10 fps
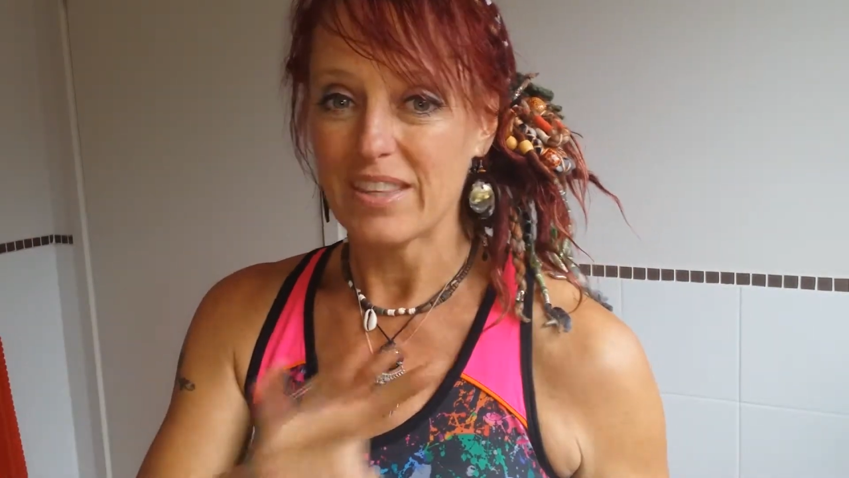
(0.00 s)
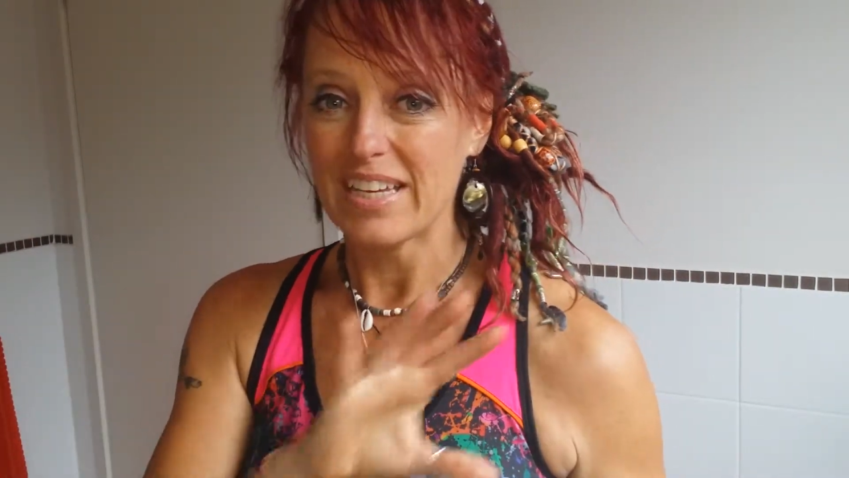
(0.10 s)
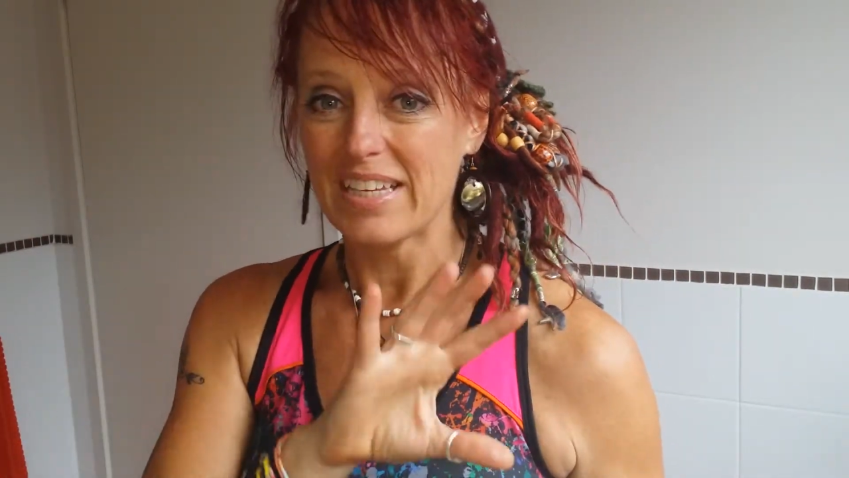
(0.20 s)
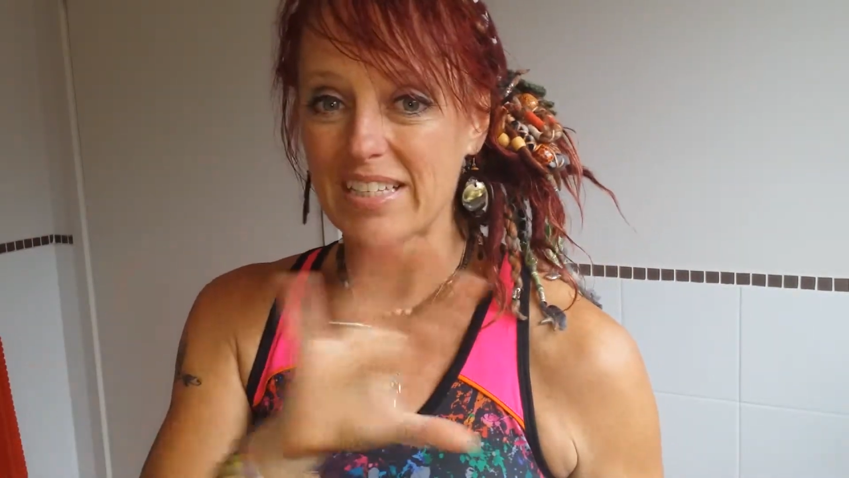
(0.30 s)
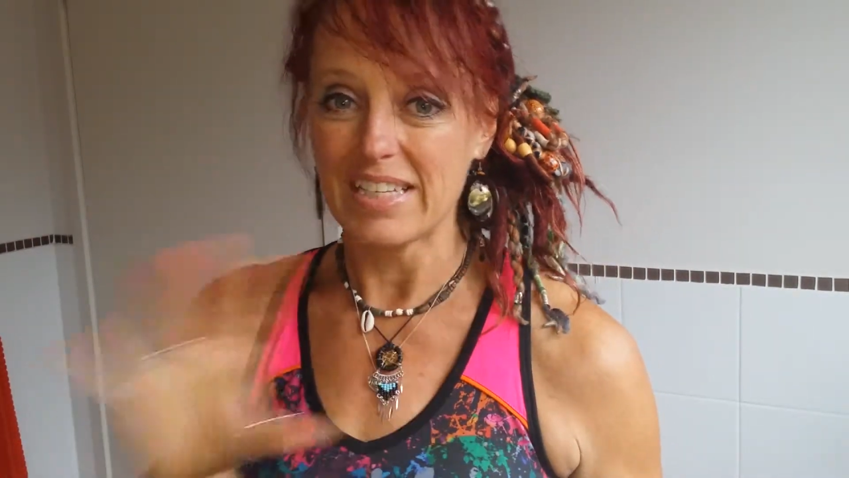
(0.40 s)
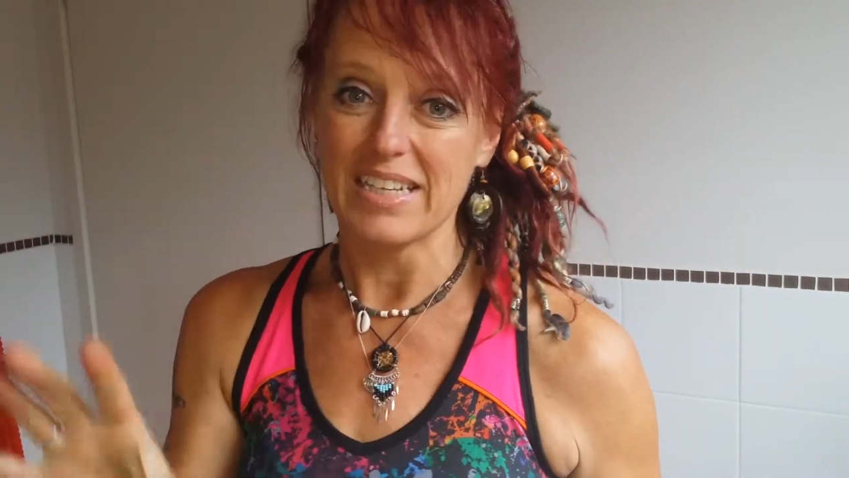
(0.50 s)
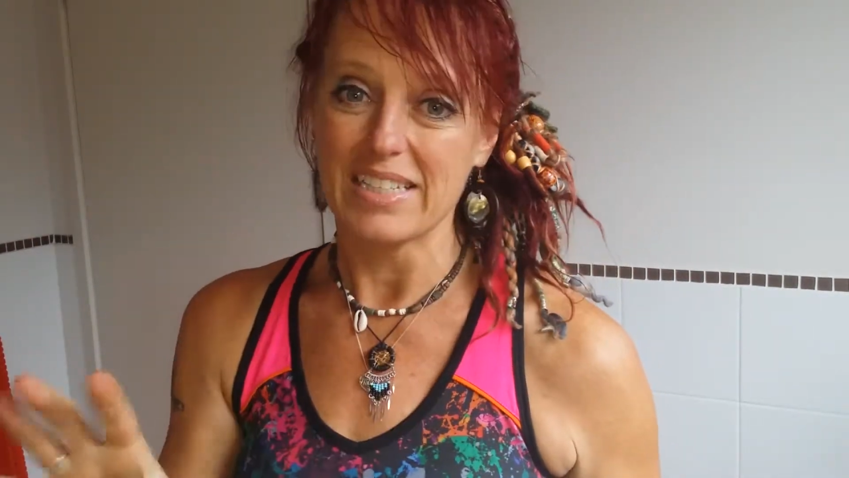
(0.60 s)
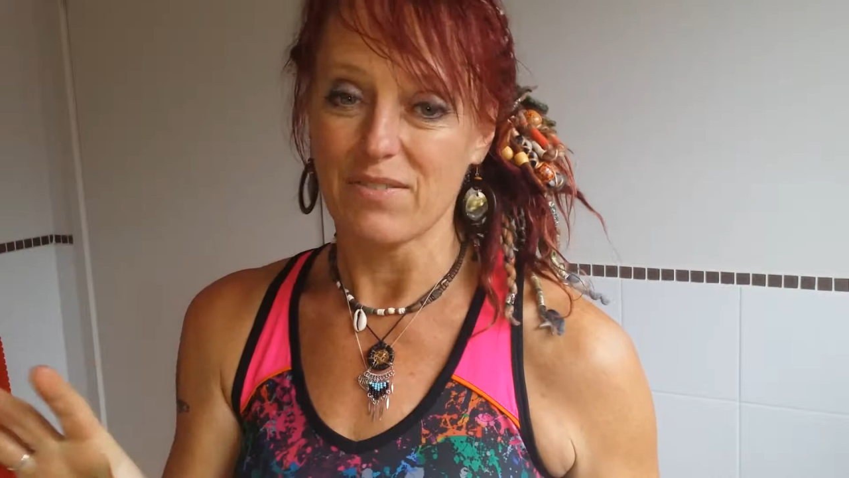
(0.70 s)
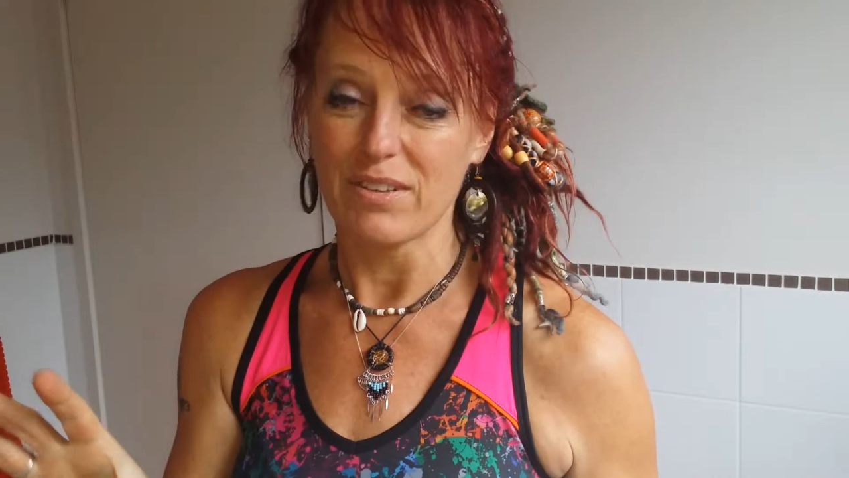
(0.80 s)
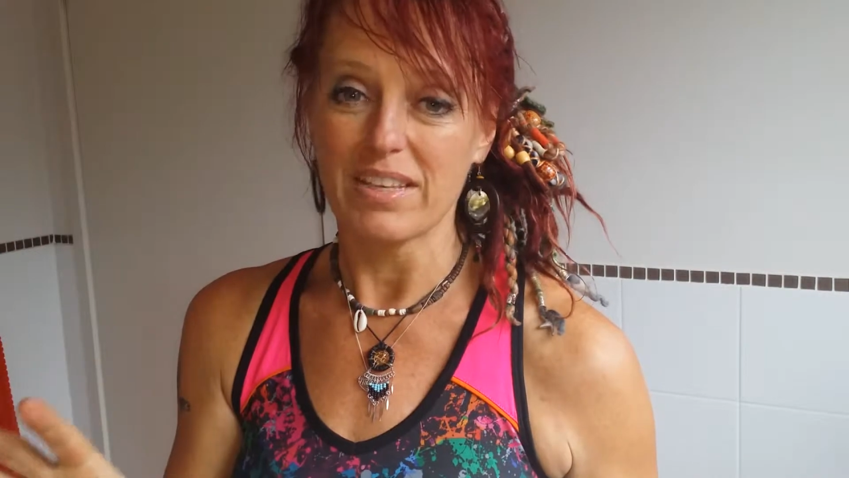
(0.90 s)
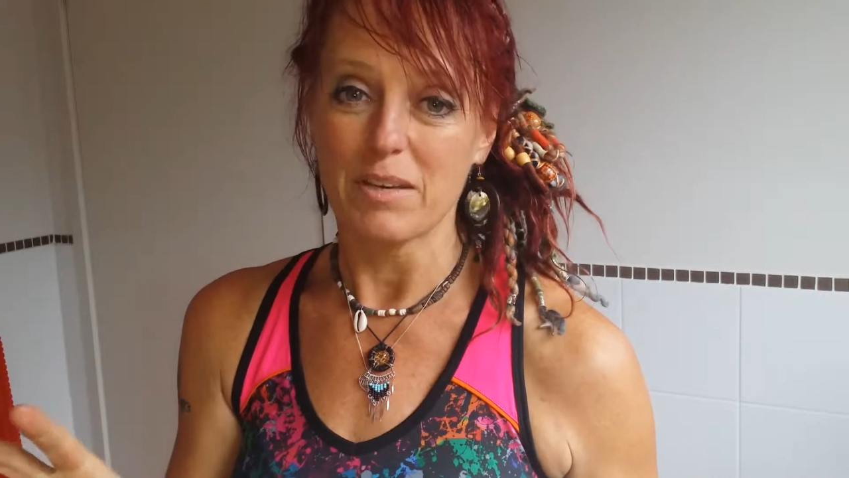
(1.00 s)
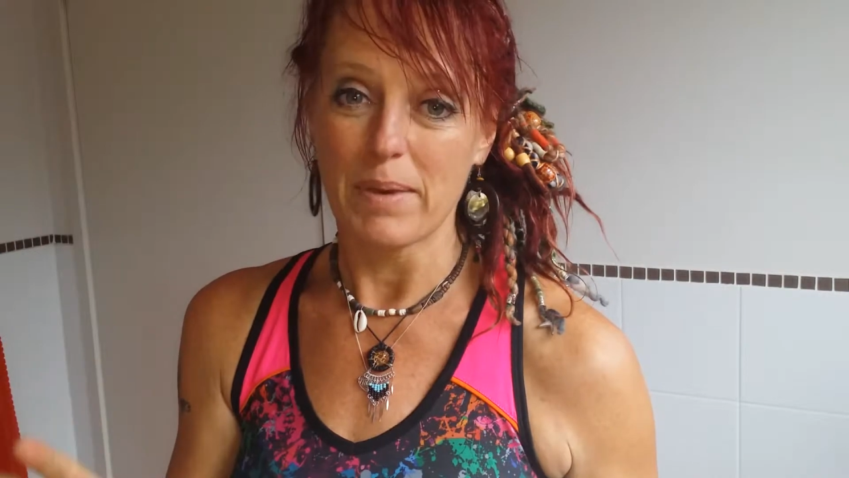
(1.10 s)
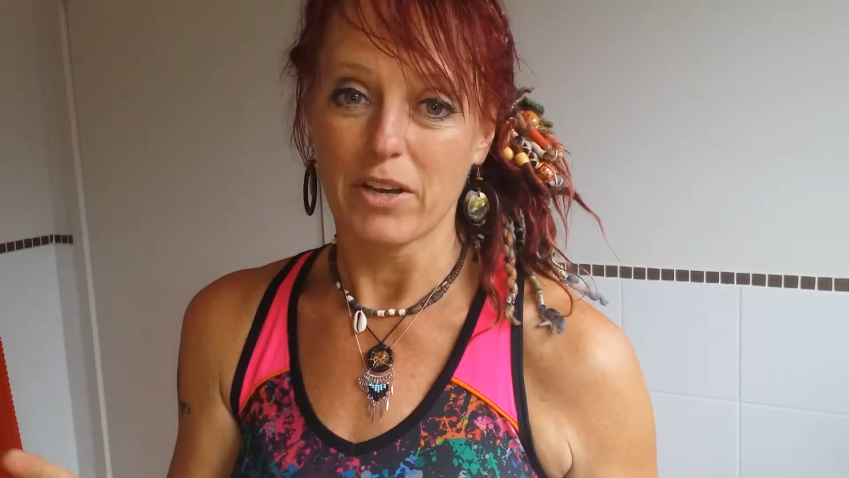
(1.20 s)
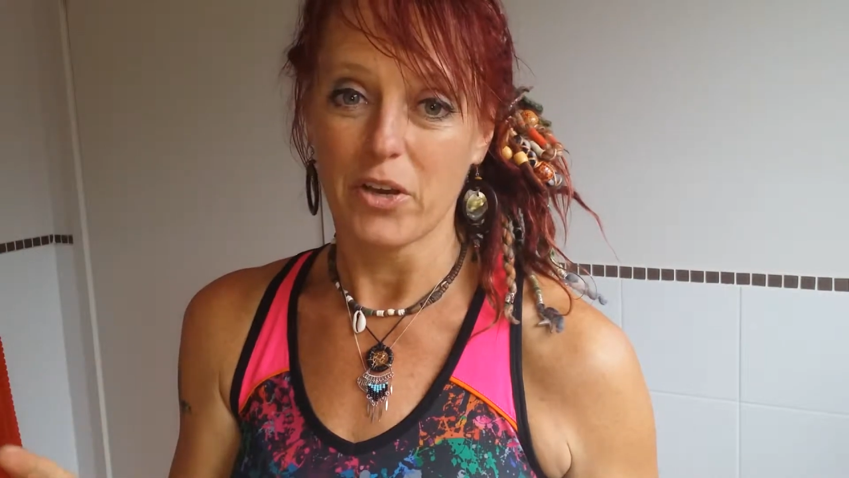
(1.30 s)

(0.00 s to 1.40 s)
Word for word: that says everything about